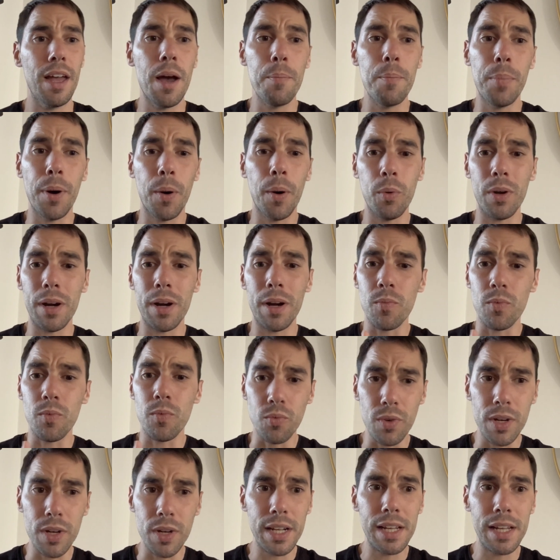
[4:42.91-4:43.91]
But what I'm
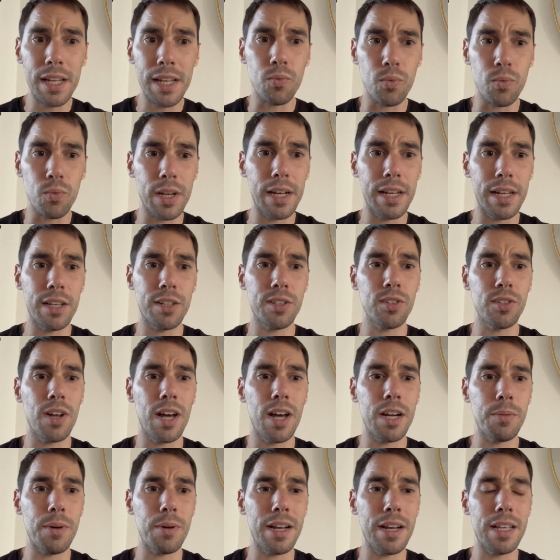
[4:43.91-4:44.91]
really, really
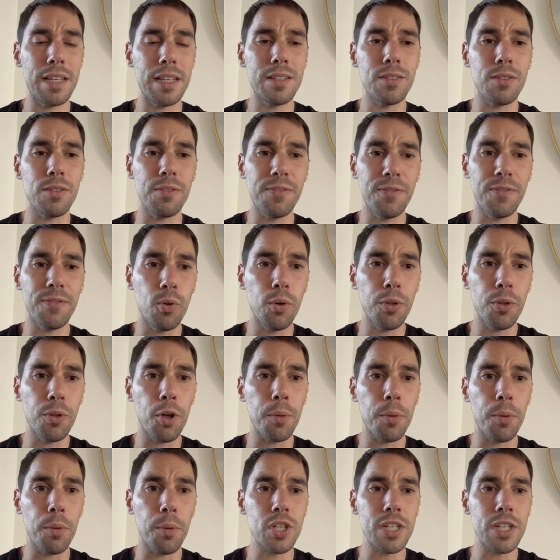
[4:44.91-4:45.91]
excited about is the fourth
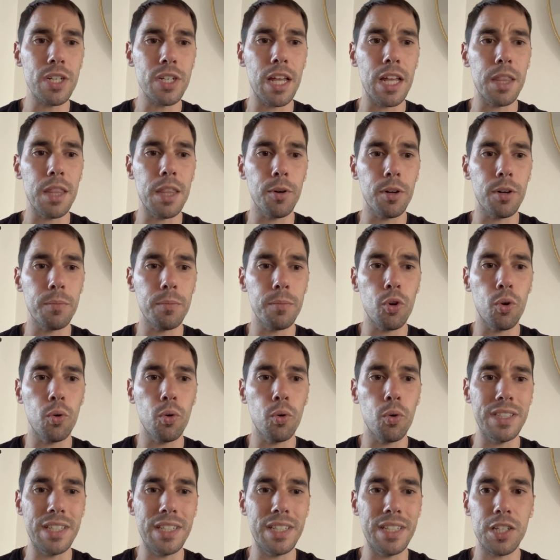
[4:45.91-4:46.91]
option down the bottom
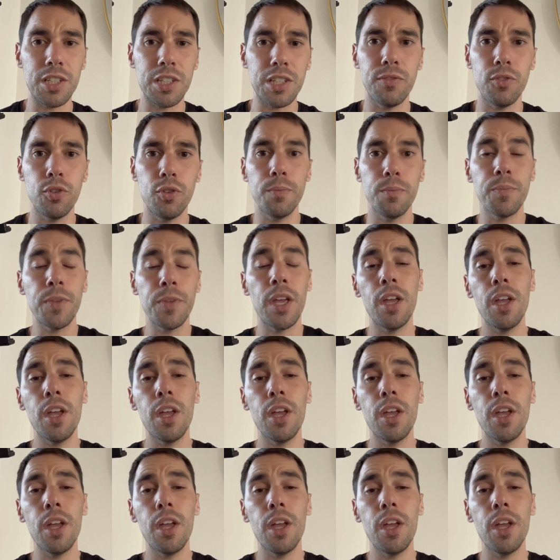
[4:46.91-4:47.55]
called desk view,